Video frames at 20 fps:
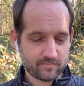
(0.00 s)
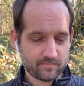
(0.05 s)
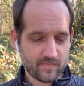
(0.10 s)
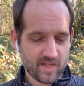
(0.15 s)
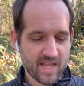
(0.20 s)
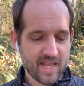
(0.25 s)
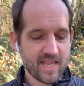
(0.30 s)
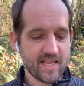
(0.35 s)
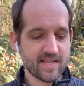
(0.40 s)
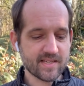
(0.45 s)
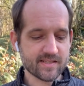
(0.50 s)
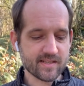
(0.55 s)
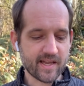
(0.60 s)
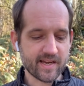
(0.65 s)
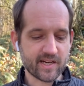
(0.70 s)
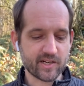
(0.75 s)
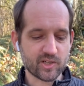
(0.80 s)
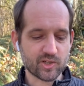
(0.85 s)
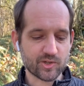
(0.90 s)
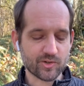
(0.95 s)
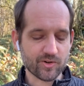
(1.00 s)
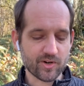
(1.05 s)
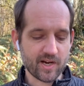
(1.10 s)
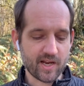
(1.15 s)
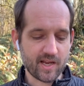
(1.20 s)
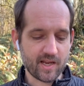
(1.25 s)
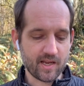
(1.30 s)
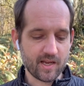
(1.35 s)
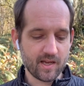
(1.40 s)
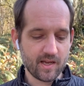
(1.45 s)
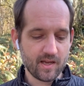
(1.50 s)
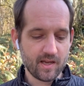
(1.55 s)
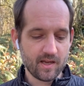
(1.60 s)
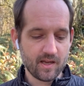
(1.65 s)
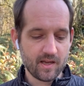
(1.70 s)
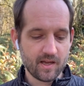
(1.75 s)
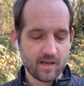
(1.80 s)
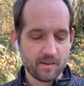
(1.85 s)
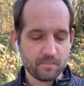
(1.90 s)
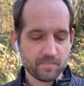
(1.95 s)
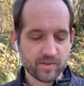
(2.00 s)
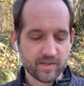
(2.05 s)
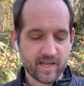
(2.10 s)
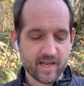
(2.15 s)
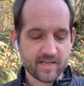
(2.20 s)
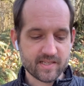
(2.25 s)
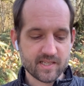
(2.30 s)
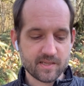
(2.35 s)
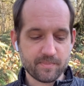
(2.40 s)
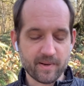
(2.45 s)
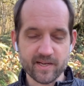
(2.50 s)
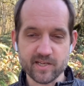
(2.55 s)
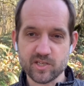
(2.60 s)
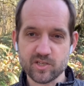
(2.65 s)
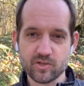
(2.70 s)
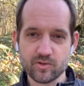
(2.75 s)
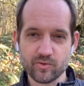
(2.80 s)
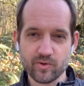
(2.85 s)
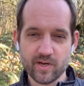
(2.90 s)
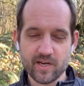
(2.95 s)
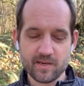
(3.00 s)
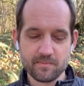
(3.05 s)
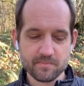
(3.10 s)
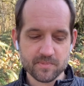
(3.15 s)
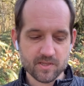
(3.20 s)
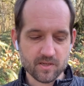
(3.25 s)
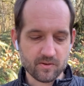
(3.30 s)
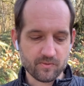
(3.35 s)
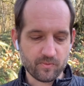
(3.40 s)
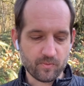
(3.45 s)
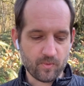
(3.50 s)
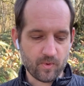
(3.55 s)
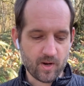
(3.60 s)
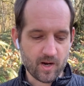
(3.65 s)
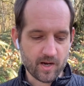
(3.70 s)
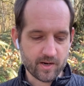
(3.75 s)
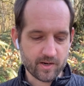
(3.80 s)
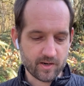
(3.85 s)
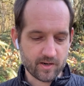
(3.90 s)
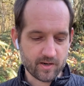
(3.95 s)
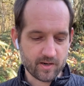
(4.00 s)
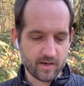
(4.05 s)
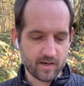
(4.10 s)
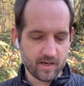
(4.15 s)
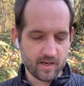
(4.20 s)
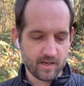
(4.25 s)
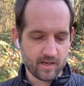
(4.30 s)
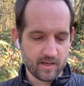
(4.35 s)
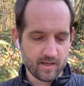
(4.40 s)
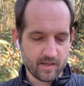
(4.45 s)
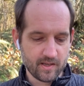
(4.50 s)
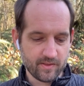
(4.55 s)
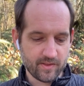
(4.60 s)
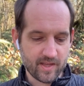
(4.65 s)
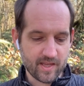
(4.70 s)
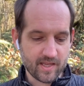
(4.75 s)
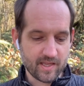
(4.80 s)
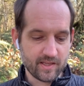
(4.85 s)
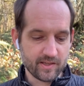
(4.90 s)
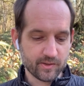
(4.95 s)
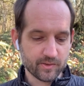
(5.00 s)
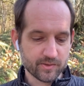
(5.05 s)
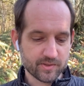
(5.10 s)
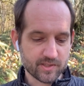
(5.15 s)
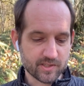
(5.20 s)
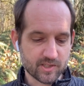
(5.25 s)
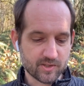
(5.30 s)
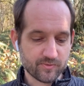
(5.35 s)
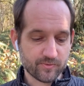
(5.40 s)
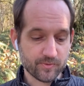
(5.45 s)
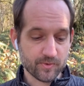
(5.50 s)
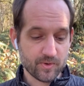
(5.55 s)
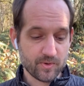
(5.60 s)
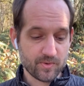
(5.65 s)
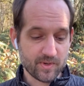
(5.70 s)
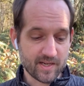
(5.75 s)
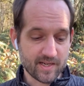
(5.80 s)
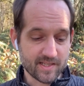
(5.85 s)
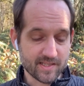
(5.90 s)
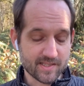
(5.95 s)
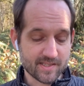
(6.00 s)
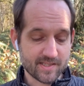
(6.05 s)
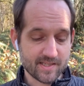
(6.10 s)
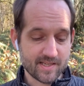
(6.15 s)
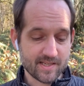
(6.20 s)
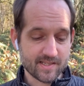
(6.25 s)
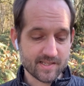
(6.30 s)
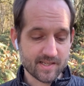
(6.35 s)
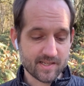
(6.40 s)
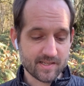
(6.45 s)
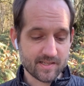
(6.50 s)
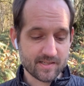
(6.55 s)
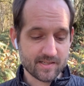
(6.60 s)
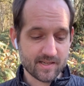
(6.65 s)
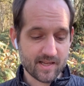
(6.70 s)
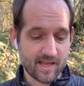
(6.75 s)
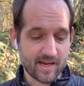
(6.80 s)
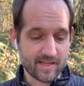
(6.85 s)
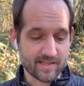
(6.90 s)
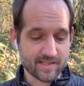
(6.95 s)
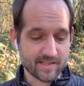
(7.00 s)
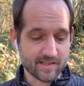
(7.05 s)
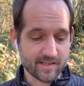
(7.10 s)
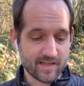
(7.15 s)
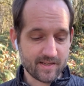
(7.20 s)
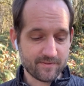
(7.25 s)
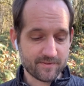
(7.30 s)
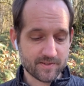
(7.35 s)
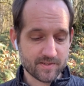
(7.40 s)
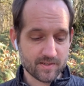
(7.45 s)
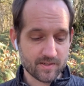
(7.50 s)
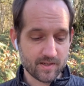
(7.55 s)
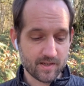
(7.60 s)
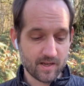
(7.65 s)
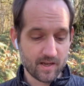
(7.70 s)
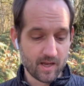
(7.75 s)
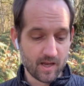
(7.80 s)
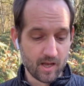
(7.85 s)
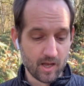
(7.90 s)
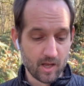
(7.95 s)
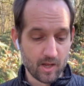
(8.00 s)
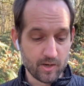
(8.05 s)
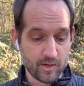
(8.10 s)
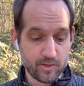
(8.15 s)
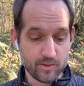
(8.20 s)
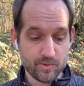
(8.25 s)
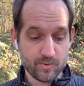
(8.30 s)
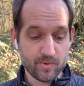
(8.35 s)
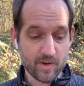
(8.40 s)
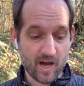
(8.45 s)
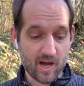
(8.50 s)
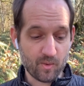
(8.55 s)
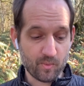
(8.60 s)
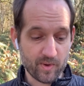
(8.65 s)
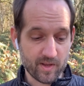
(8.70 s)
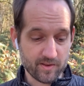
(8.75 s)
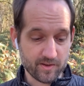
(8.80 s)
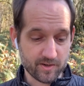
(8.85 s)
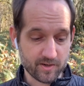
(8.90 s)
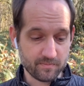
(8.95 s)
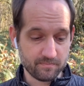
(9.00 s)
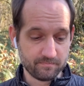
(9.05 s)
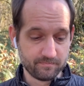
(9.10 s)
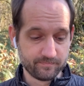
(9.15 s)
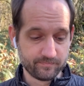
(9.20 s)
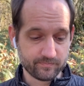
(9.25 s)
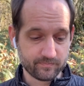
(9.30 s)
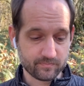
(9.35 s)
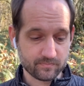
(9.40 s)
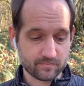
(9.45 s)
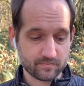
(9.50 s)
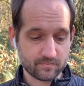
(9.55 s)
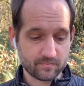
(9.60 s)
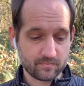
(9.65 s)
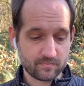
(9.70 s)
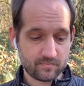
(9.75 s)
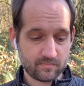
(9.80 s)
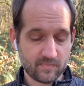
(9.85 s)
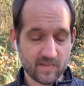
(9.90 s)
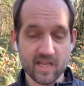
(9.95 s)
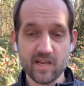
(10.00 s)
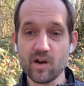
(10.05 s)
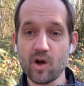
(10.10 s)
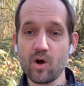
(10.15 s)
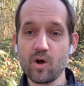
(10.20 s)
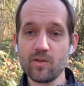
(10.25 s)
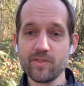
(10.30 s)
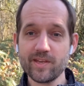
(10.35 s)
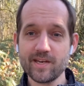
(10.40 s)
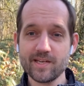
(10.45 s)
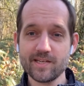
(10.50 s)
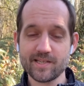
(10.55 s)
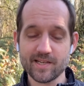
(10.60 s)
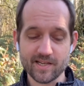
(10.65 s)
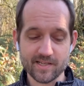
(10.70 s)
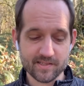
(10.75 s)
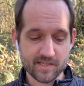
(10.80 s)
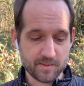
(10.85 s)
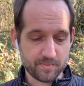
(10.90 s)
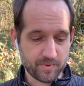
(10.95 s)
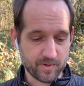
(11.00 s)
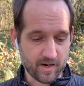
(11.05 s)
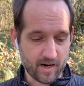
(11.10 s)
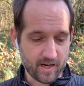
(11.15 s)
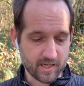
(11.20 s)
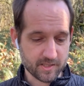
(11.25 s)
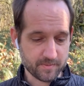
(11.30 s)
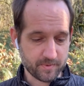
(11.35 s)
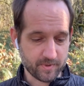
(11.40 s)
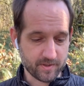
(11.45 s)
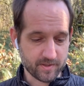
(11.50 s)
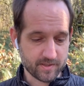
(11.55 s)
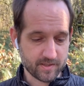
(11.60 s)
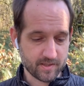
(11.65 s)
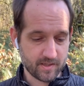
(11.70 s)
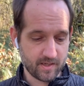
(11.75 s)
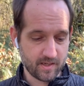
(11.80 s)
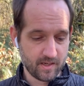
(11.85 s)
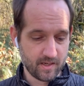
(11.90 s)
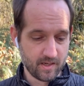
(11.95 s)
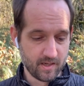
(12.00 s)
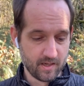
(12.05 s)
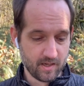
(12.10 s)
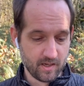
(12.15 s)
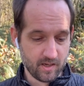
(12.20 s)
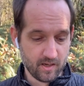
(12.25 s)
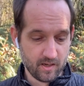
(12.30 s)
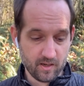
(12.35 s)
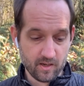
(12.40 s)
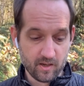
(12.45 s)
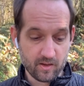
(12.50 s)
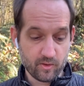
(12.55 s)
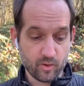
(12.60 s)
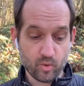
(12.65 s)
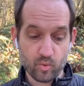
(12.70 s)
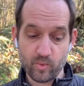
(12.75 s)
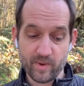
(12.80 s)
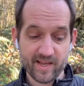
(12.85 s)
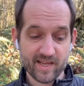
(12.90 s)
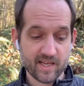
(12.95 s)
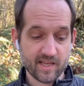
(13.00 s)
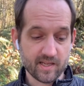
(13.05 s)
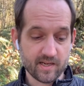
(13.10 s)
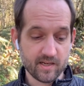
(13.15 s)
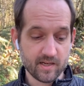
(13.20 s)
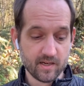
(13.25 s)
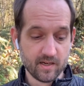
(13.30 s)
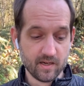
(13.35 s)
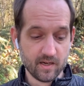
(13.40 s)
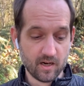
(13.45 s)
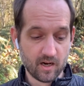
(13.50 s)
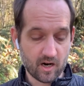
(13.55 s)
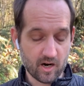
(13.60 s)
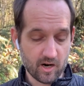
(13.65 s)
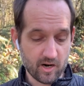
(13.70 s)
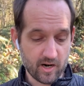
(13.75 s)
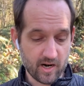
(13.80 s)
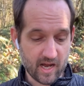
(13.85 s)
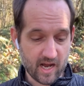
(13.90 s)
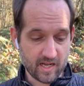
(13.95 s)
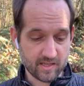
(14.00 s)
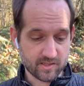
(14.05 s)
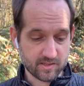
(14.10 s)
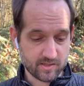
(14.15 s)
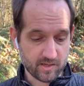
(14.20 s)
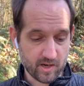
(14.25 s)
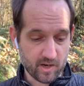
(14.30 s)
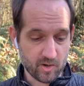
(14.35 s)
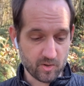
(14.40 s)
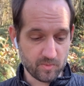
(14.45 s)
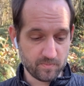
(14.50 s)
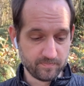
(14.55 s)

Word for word: He is like a tree planted by streams of water that yields its fruit in its season and its leaves do not wither. In all that he does, he prospers. The wicked are not so,